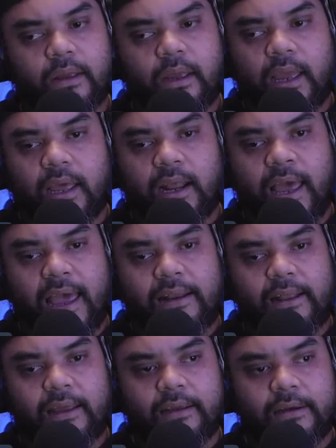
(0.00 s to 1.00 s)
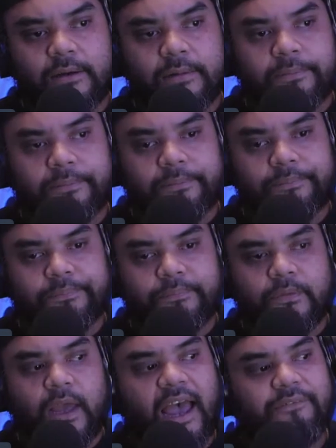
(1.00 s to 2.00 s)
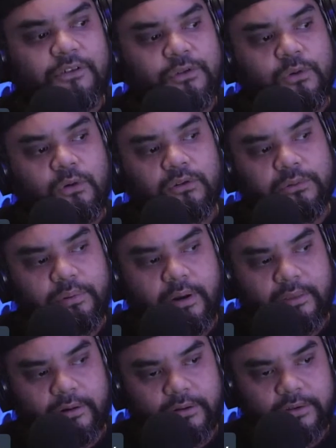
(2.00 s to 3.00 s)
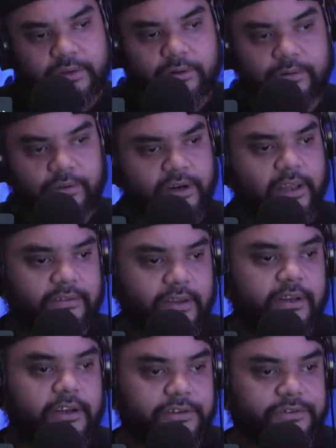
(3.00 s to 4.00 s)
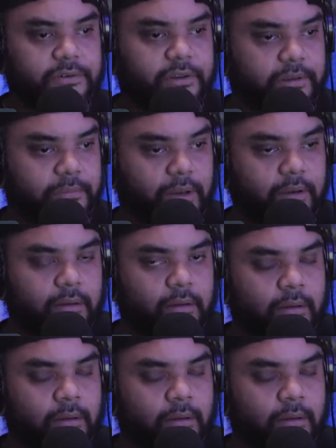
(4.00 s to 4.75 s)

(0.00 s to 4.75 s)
and I have two older brothers. They're like 10 years older than me.